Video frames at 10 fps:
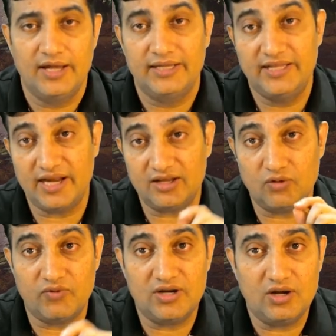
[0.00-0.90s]
They are the
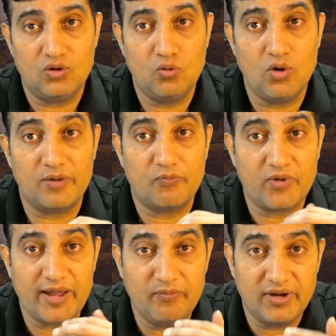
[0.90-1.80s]
one who are
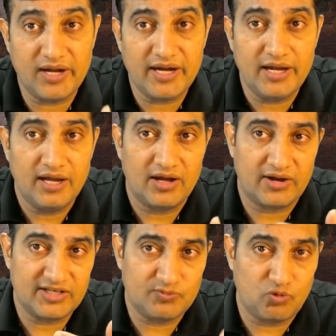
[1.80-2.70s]
primarily
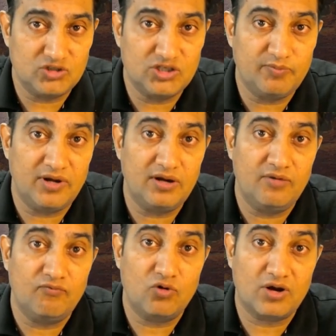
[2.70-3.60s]
responsible
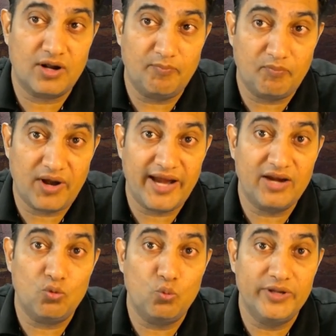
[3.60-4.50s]
for
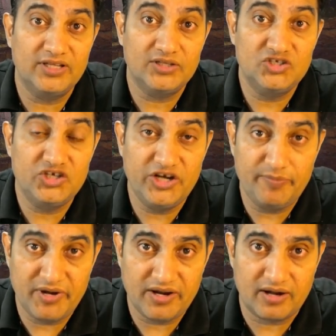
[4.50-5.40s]
complying with
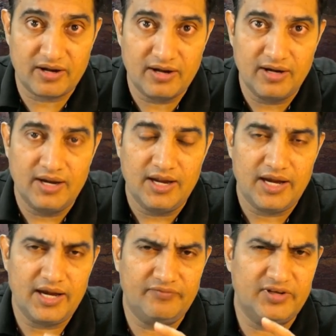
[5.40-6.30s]
GDPR.
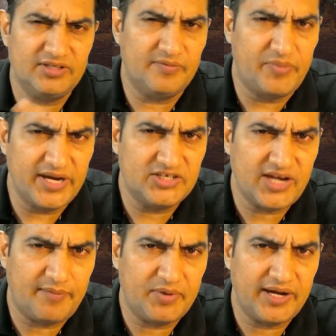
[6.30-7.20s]
If there is a breach
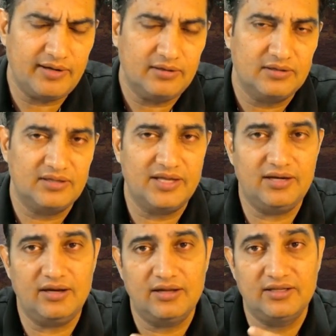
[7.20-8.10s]
happening,
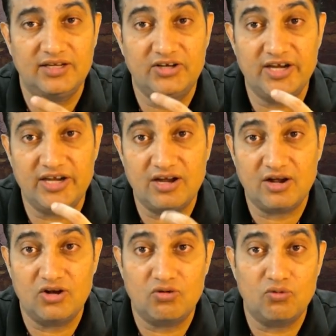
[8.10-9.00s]
then the data
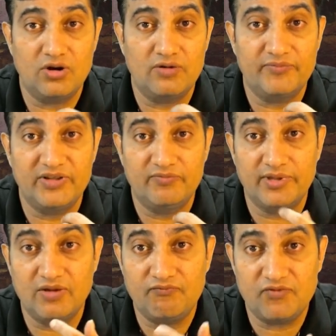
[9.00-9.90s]
controller will be
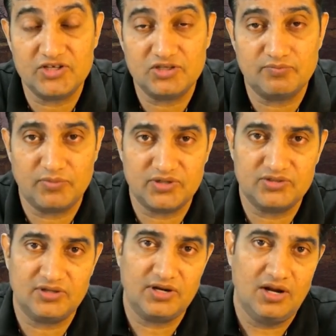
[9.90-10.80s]
the first person